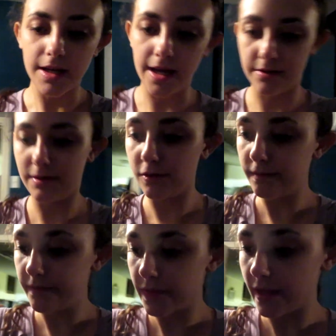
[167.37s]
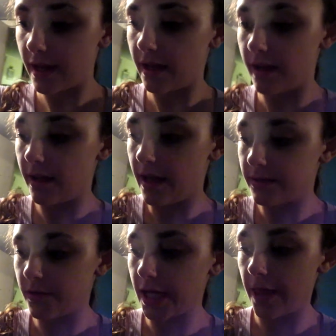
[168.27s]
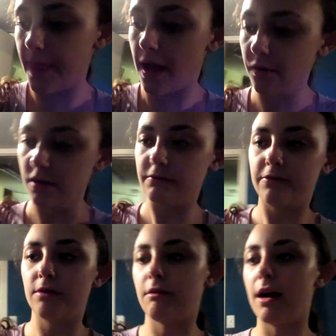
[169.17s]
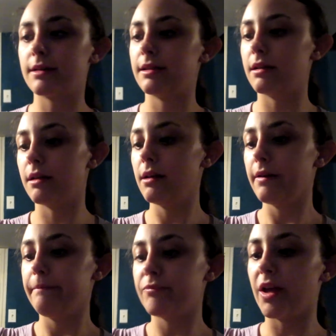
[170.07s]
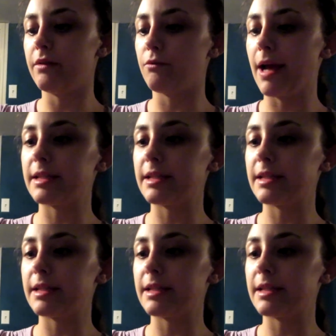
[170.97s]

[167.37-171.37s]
hand soap. So I got that one for Roxy. Then